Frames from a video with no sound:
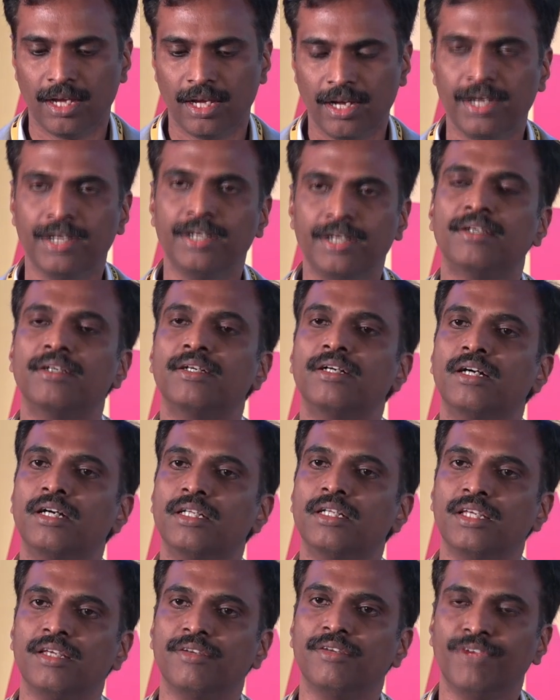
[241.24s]
and
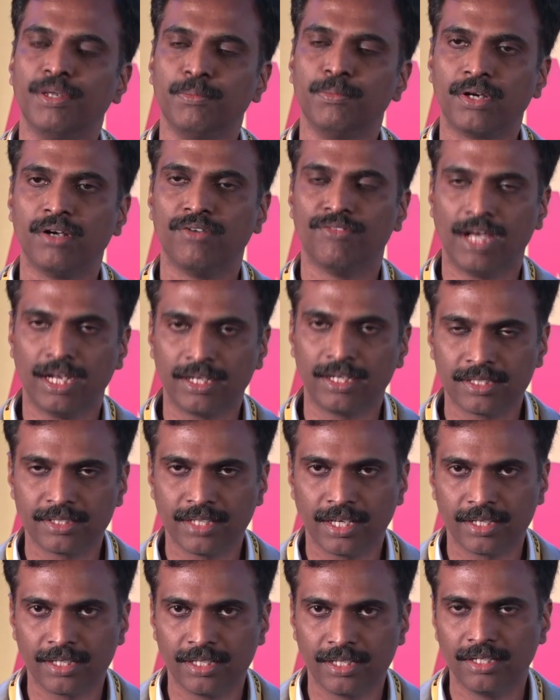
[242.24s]
the femoral
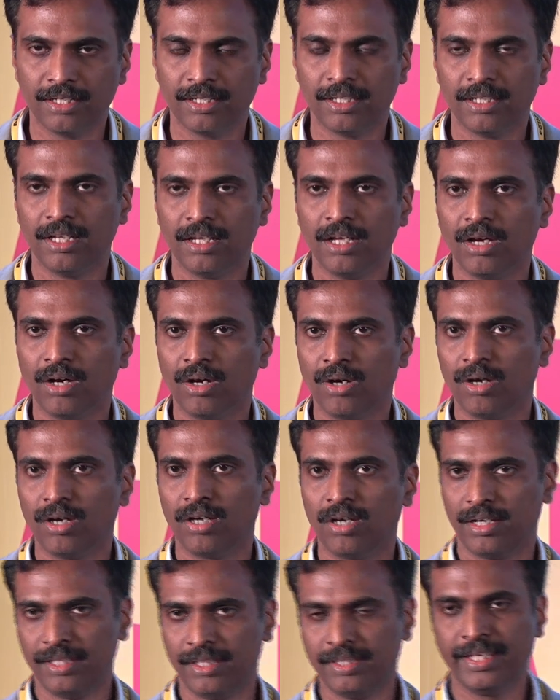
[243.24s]
valgus angle,
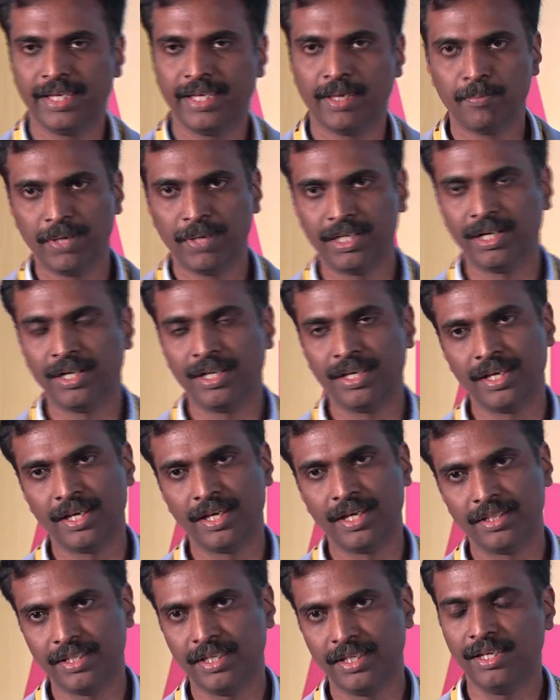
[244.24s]
and the
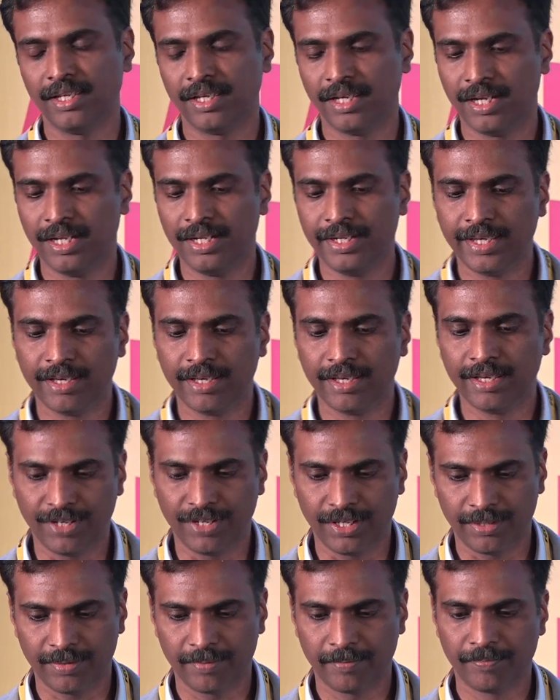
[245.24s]
MPTDA and the
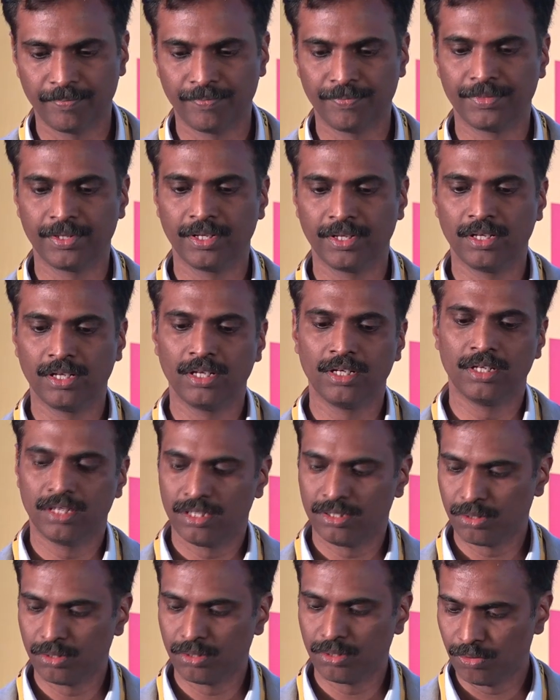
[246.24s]
LDFA.
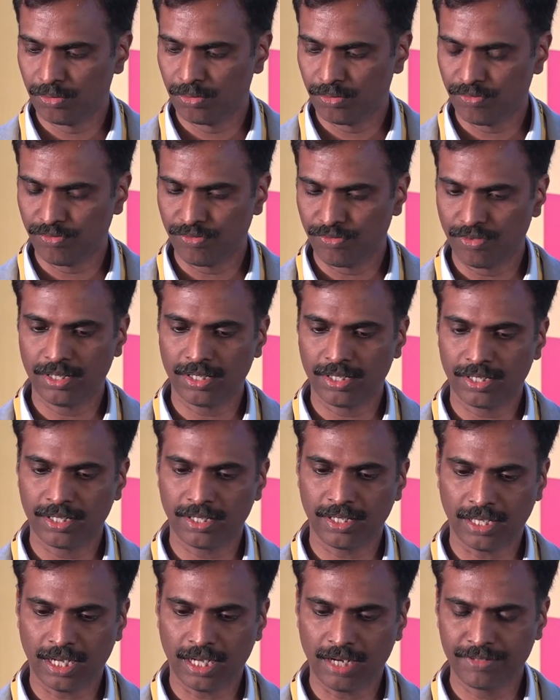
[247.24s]
So
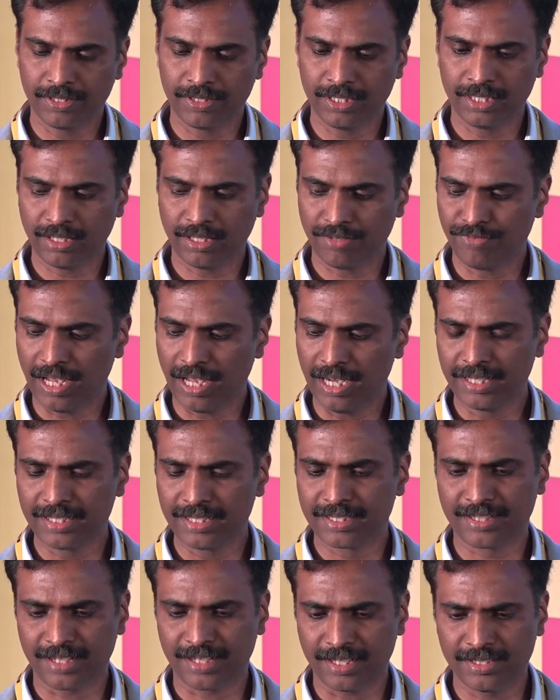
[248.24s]
after that, a
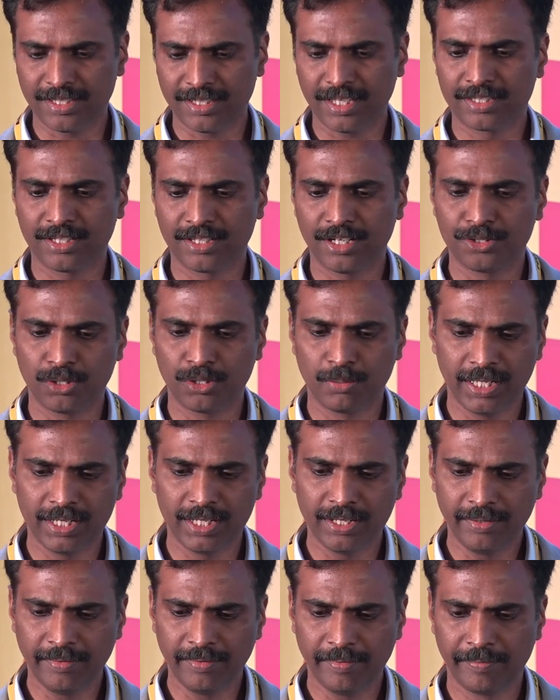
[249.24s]
valgus stress X-ray should
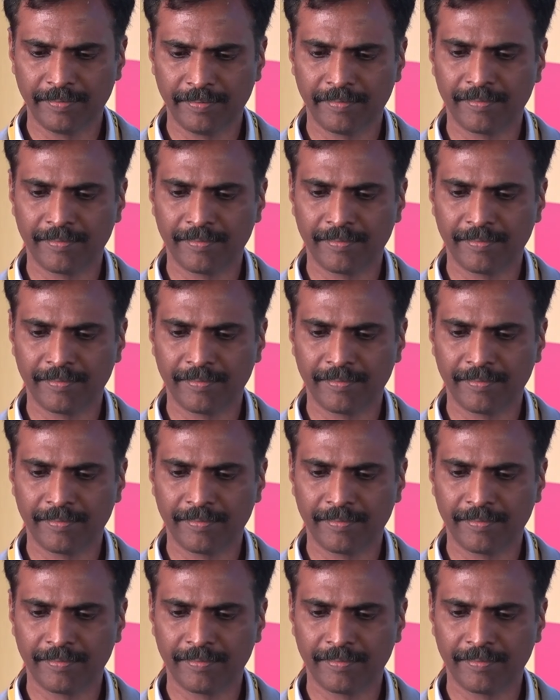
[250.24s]
be done.